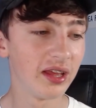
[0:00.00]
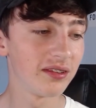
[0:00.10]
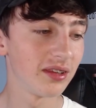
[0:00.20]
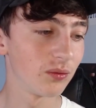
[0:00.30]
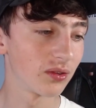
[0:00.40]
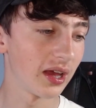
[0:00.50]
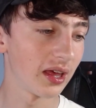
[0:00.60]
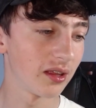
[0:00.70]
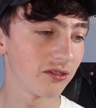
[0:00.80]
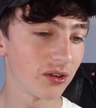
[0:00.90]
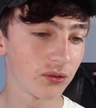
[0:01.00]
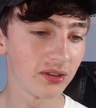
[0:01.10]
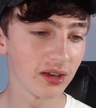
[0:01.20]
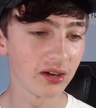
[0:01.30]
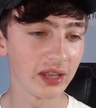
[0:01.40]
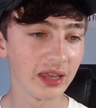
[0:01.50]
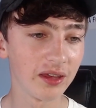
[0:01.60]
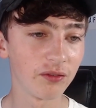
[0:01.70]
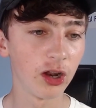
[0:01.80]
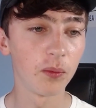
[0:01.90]
Seems like Chelsea are kind of
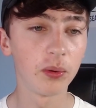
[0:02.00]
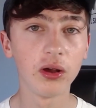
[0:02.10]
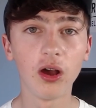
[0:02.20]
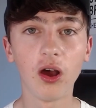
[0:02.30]
giving up.